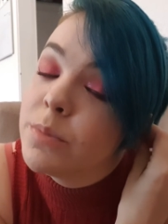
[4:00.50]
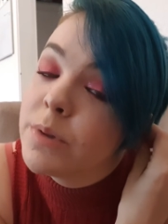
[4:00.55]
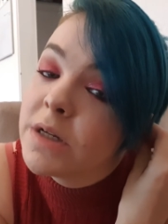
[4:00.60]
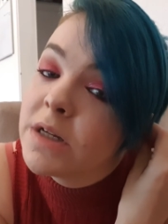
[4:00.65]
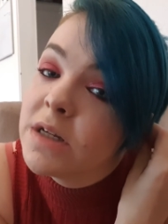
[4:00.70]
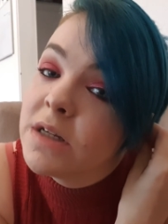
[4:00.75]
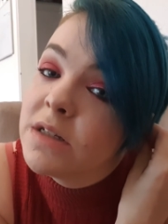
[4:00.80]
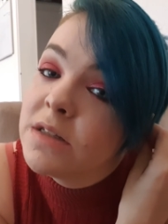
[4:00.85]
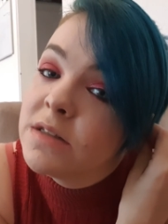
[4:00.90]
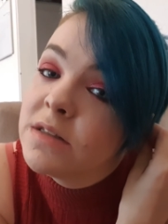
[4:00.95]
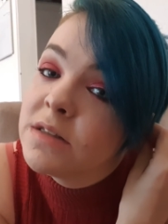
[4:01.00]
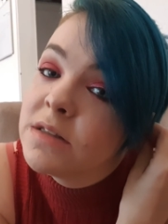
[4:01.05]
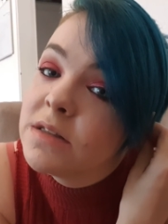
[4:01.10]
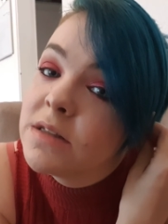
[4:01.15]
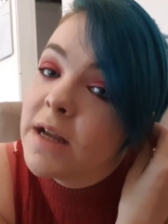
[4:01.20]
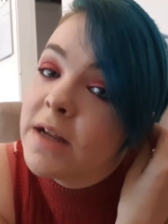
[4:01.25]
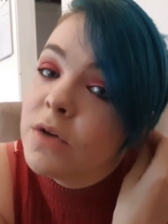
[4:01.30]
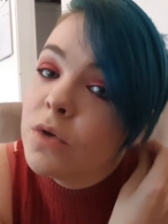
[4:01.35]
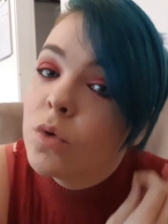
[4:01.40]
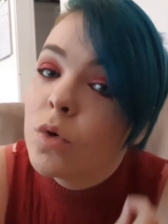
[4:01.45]
because
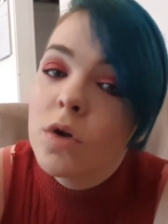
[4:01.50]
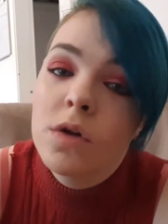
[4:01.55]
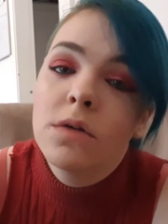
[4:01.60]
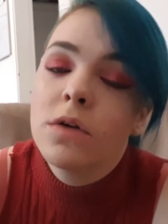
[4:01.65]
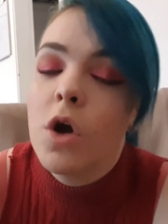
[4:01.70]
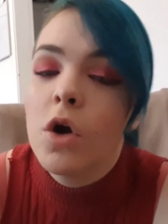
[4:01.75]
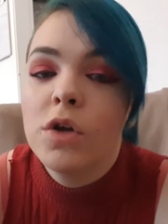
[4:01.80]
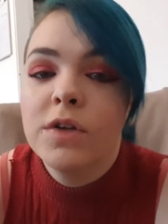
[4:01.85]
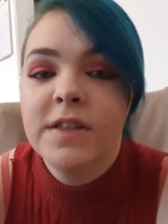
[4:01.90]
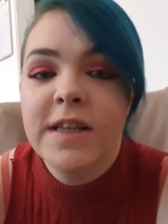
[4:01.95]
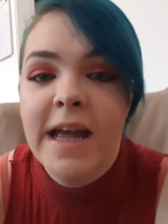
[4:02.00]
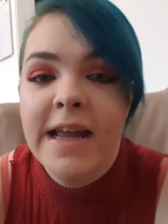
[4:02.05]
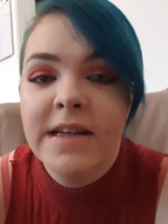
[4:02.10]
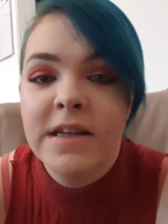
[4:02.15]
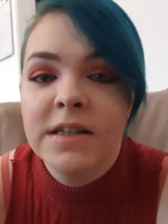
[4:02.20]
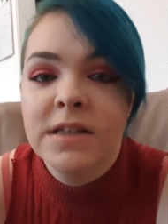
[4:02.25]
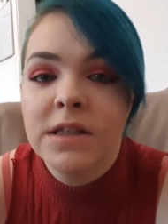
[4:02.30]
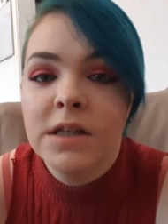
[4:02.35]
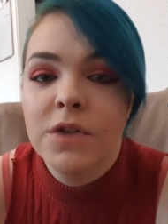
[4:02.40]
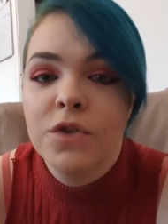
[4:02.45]
I know content
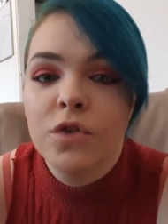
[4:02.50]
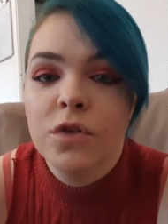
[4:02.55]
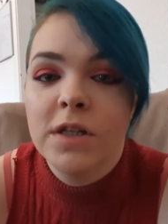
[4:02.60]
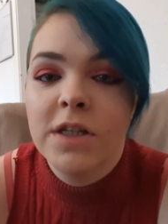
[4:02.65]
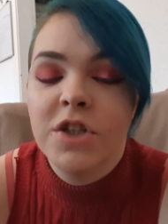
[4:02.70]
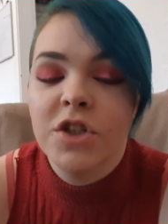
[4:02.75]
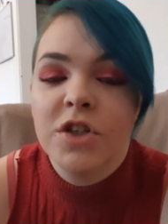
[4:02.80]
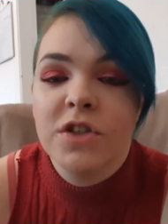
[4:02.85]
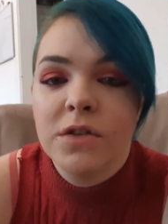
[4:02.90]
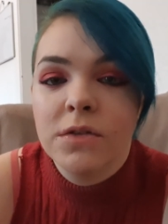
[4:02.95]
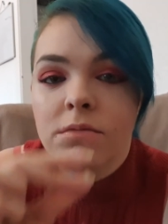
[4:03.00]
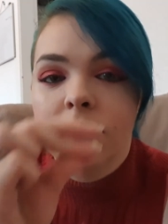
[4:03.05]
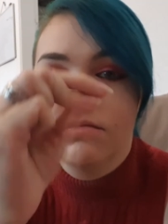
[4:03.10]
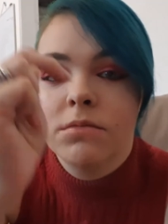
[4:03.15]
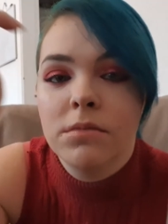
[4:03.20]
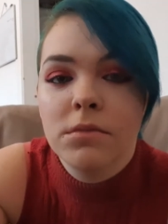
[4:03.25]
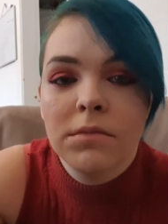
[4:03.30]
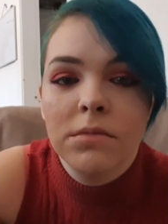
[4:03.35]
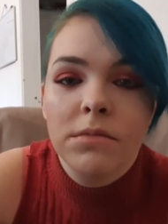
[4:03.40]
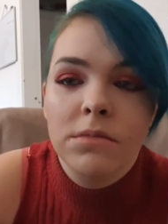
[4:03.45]
has literally just
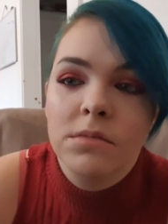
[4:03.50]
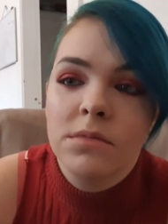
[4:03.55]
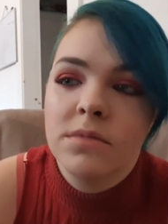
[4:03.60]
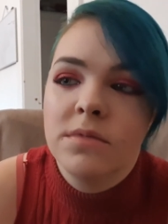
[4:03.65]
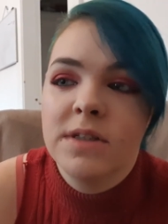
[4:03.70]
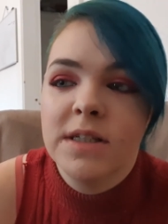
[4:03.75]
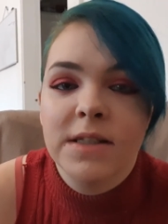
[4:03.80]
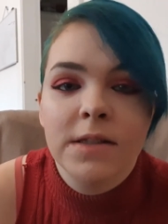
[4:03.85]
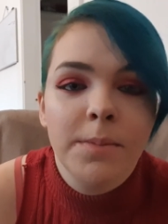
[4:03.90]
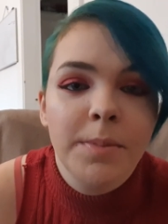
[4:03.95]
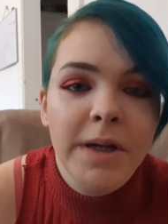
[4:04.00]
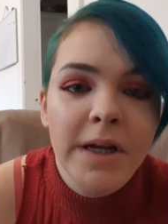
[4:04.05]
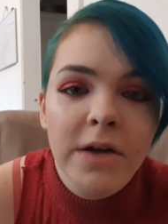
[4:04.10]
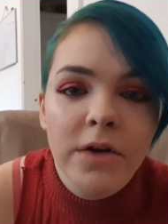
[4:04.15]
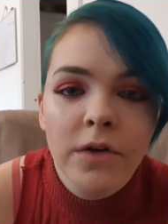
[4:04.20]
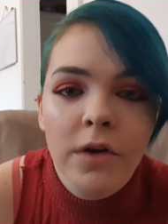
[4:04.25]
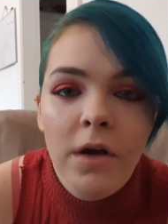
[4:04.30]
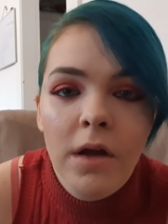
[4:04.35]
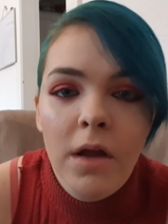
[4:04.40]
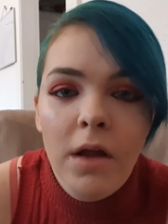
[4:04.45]

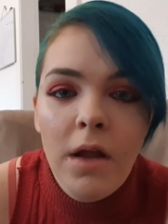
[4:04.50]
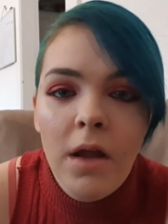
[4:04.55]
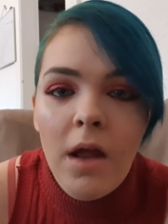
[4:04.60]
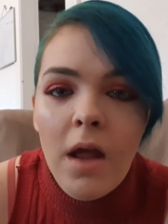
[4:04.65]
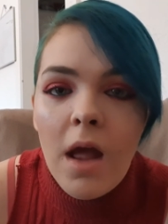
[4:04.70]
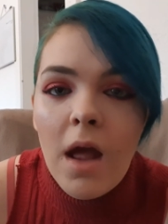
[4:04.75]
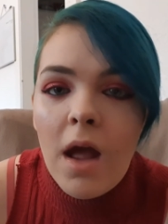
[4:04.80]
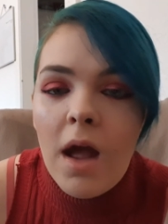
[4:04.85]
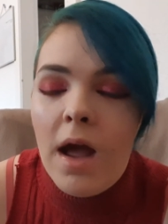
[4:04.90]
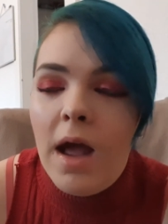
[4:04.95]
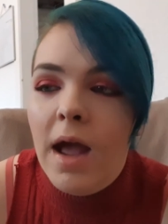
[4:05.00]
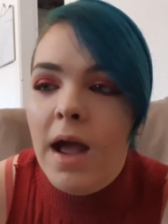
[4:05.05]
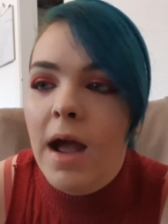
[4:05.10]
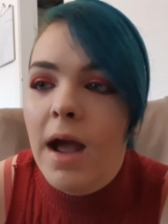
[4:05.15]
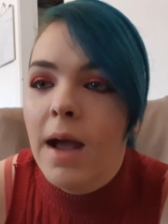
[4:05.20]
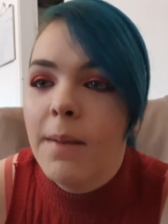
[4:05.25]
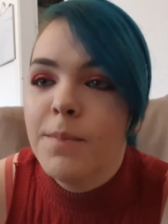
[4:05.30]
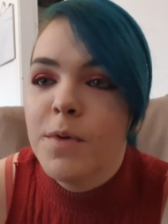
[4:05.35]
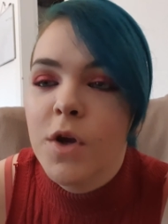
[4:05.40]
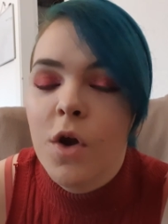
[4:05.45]
disappeared.
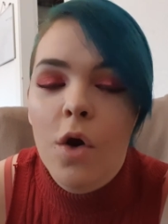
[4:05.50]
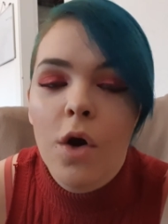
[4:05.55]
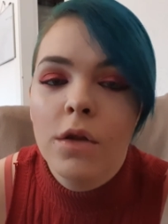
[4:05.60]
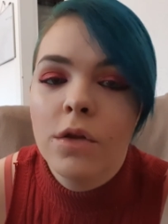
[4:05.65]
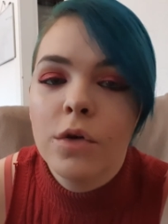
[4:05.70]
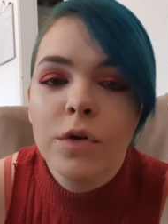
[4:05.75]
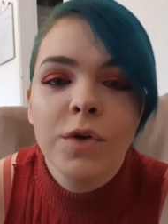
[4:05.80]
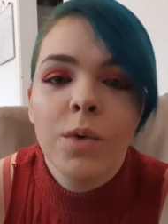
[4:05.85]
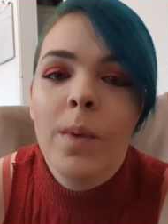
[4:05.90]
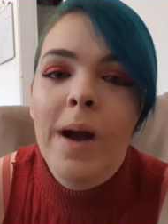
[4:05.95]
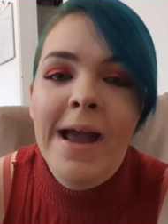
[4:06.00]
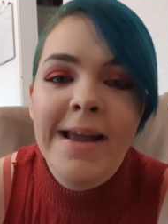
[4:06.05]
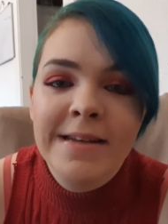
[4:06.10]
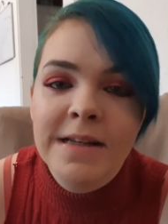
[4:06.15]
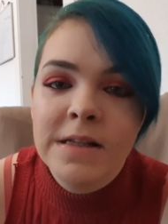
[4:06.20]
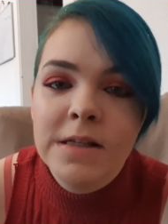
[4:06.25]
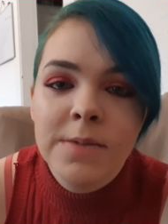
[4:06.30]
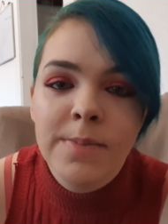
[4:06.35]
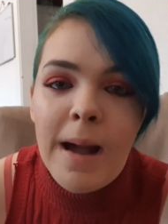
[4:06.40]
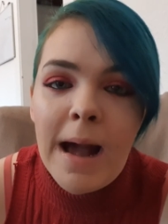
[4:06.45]
You got a load of
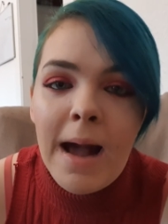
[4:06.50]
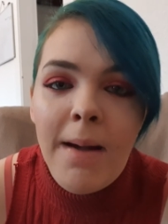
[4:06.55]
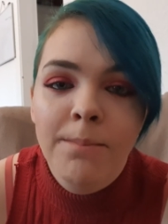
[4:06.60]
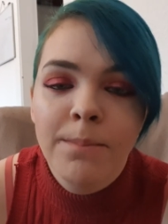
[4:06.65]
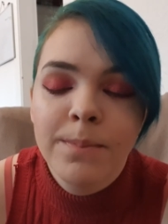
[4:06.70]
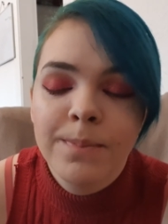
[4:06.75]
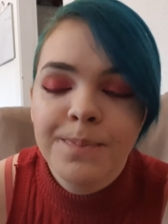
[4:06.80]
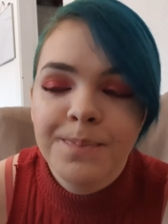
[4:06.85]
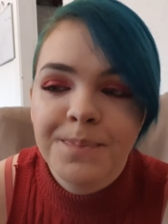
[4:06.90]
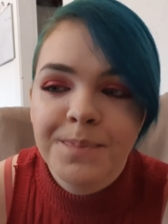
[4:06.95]
wedding spam